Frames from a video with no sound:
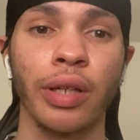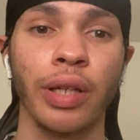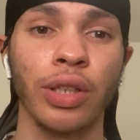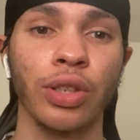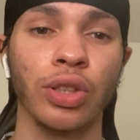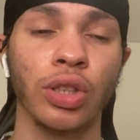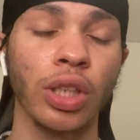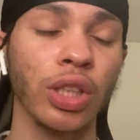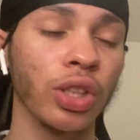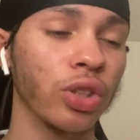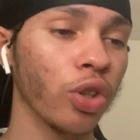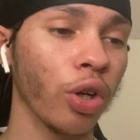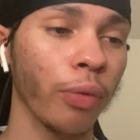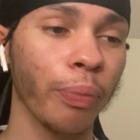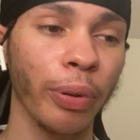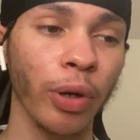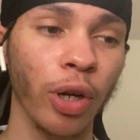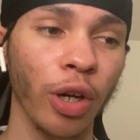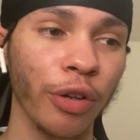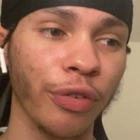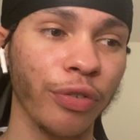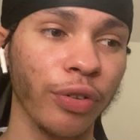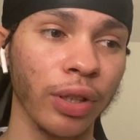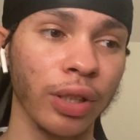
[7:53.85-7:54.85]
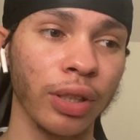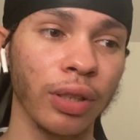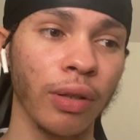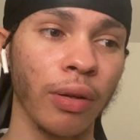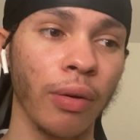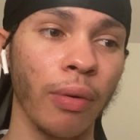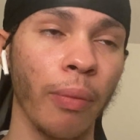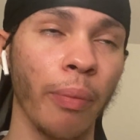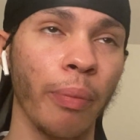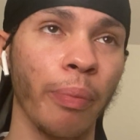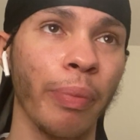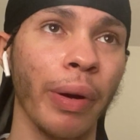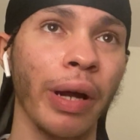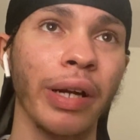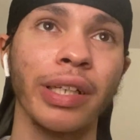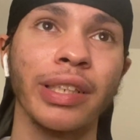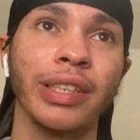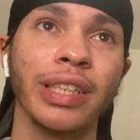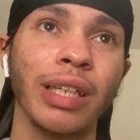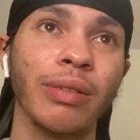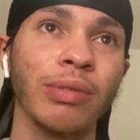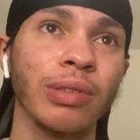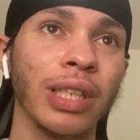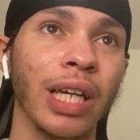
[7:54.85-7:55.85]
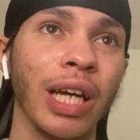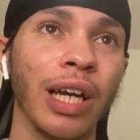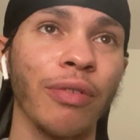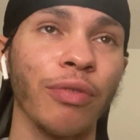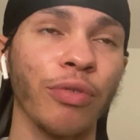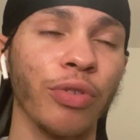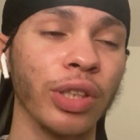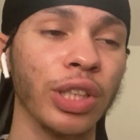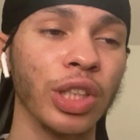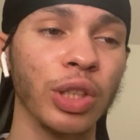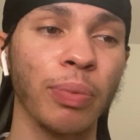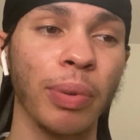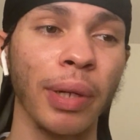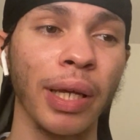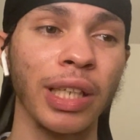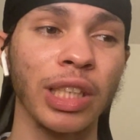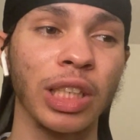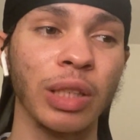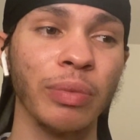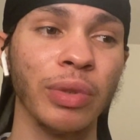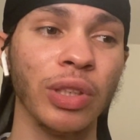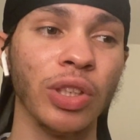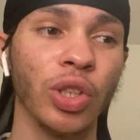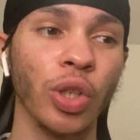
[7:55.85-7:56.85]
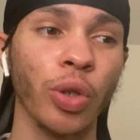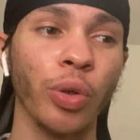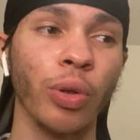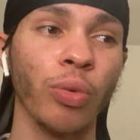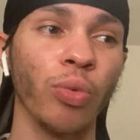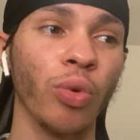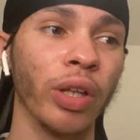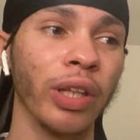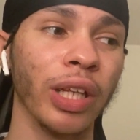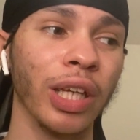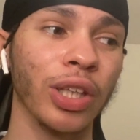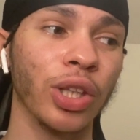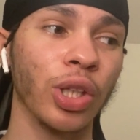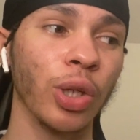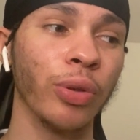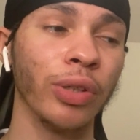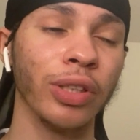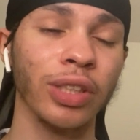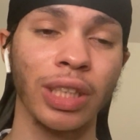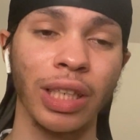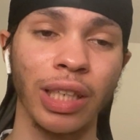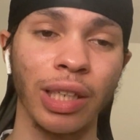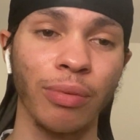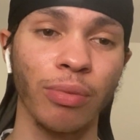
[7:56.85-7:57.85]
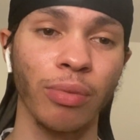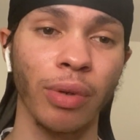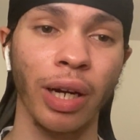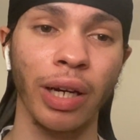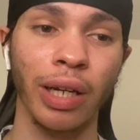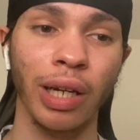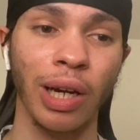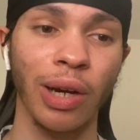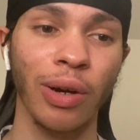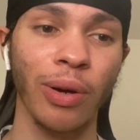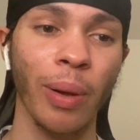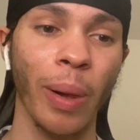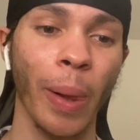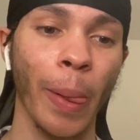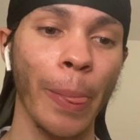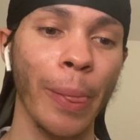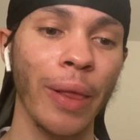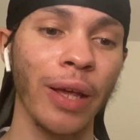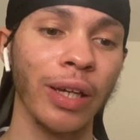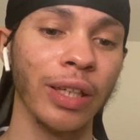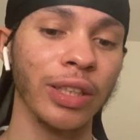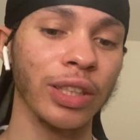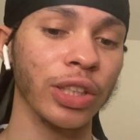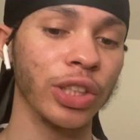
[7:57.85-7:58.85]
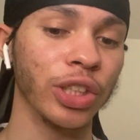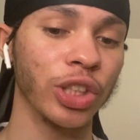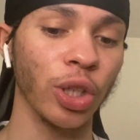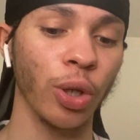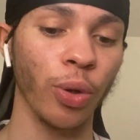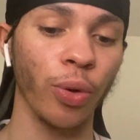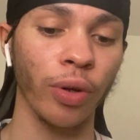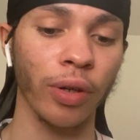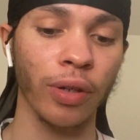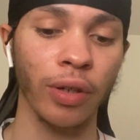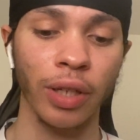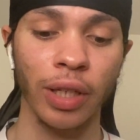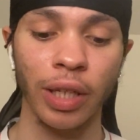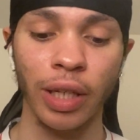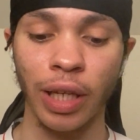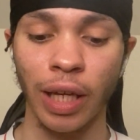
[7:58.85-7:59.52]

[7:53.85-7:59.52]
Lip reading: So he's not perfect. But at the same time, for these players to be doing what they're doing to him right now is a joke.